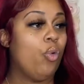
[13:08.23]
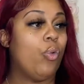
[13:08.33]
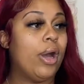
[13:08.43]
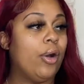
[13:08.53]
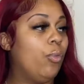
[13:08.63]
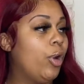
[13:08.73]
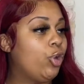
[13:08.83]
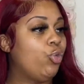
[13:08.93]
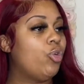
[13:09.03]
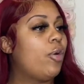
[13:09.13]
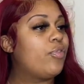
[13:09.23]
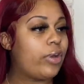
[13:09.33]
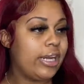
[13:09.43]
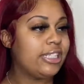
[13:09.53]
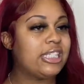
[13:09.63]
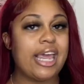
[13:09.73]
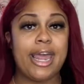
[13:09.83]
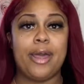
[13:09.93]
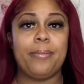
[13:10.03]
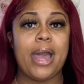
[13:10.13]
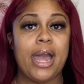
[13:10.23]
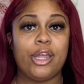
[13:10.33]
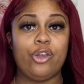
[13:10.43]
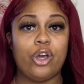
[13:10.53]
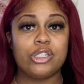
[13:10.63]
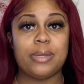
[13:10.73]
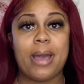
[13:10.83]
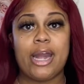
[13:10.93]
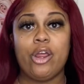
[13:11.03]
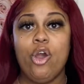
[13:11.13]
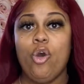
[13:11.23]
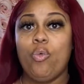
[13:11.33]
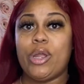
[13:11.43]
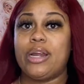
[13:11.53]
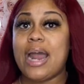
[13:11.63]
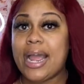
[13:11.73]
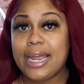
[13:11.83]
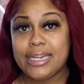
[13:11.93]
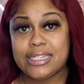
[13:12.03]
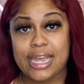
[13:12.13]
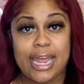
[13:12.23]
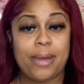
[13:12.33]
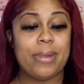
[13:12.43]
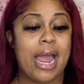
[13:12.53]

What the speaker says: when do you know if you're getting scammed by, you know, somebody, when you're not getting scammed.